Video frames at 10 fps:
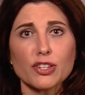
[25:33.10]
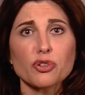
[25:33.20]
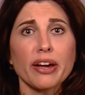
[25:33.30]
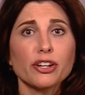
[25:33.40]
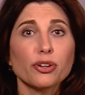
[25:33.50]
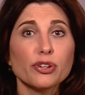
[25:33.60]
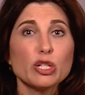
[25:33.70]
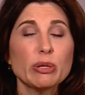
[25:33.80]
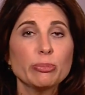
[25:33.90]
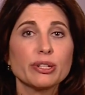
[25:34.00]
So I
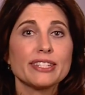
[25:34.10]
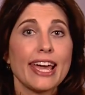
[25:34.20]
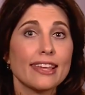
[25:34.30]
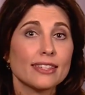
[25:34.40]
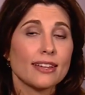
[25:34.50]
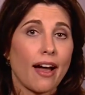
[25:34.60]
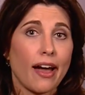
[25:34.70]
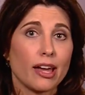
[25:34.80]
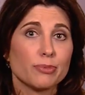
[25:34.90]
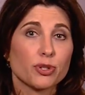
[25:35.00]
encourage people to take the
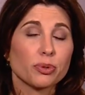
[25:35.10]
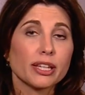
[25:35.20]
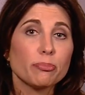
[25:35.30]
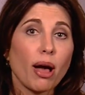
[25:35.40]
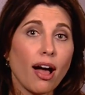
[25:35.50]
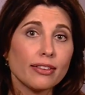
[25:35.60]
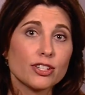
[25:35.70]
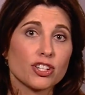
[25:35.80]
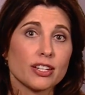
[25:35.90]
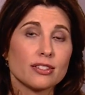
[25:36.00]
time to really
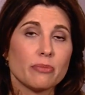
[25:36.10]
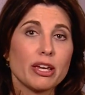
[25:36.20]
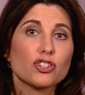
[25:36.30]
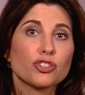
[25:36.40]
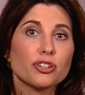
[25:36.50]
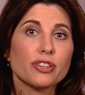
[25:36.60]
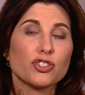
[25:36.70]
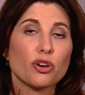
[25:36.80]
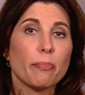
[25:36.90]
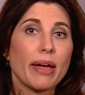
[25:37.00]
polish it to make sure
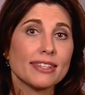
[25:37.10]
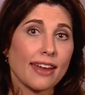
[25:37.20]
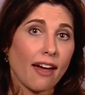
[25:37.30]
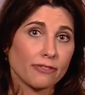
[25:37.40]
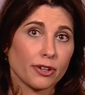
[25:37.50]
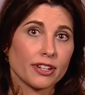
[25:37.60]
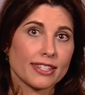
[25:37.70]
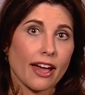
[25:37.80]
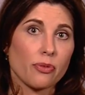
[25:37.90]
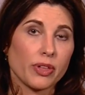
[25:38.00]
that your best effort
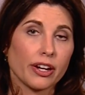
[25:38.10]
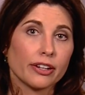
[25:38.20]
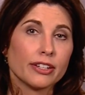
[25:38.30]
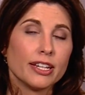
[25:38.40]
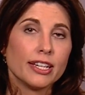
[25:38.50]
is out there.